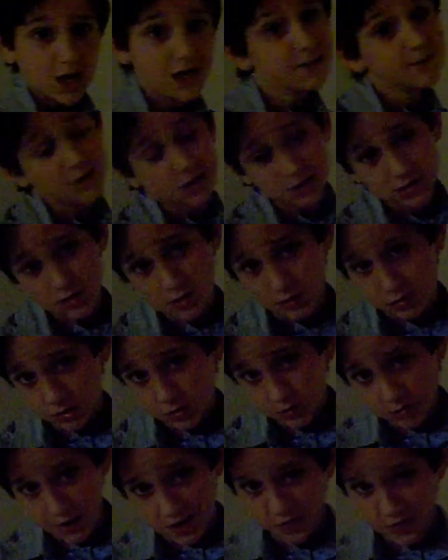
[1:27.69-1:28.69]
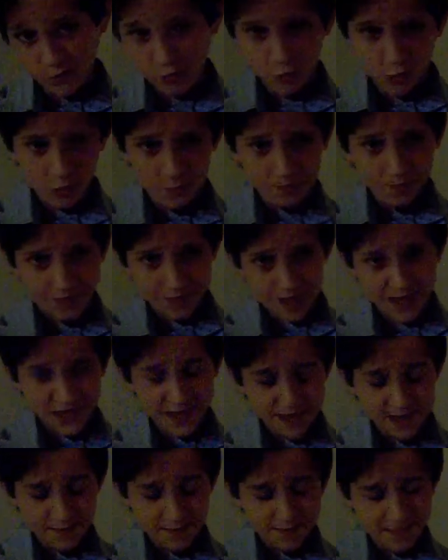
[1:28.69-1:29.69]
Amy is locked to that room
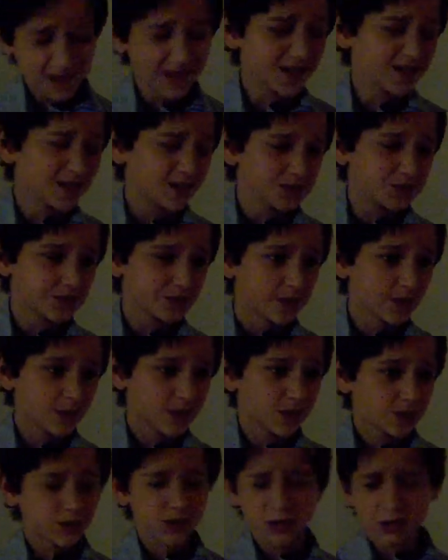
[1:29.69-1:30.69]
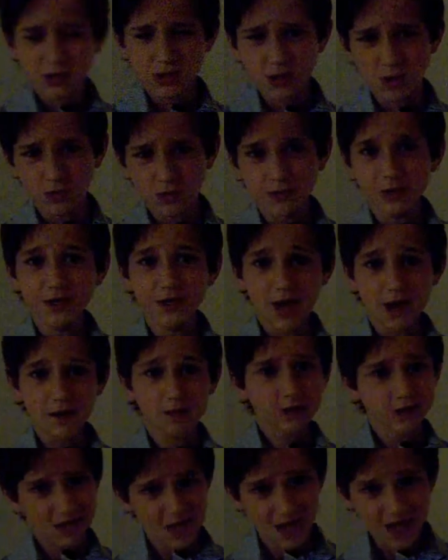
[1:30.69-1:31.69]
because she stole the
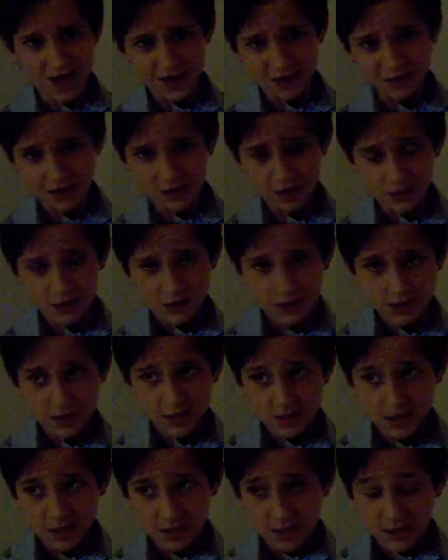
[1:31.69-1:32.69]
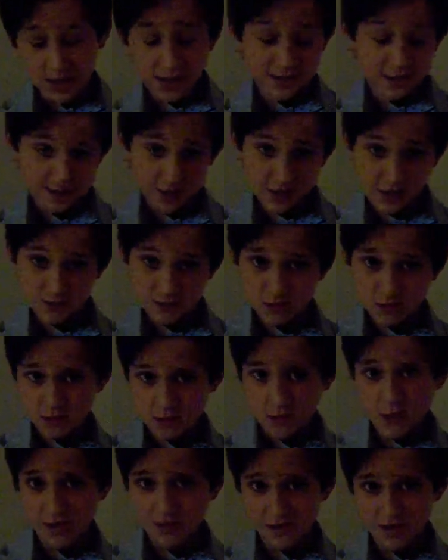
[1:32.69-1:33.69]
neighbor's cat. And the neighbors
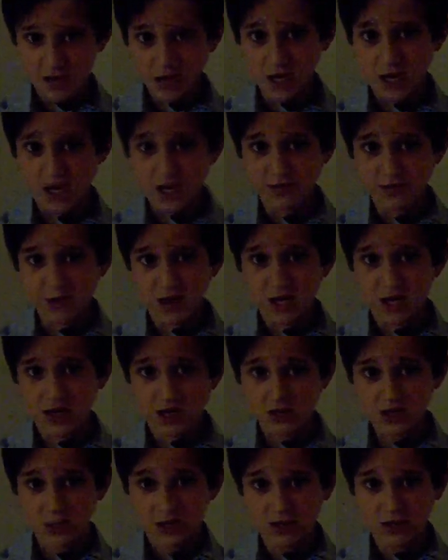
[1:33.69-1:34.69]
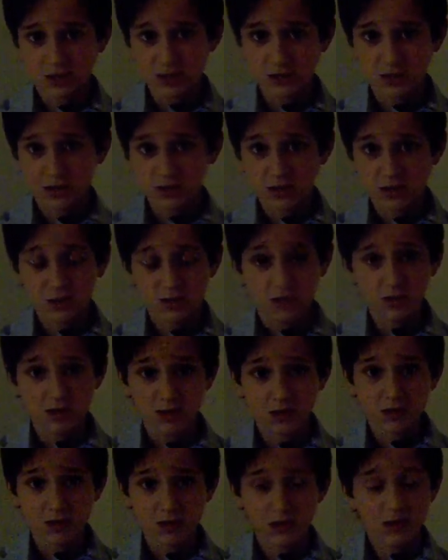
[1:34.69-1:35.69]
want that cat back.
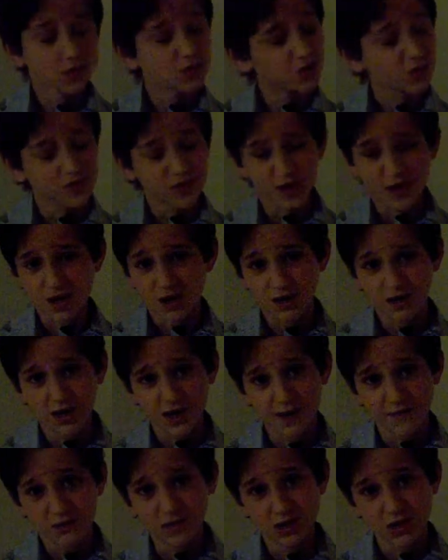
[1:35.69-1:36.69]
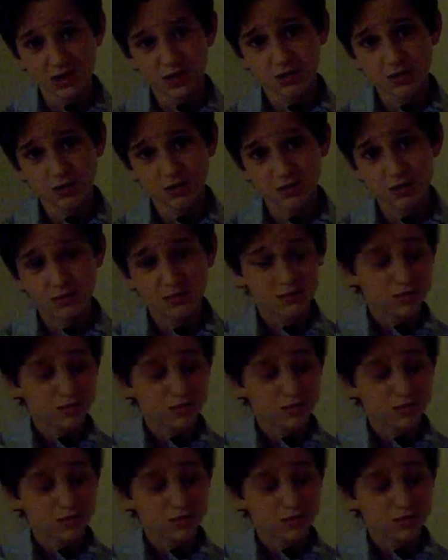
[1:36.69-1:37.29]
Good thing I have this.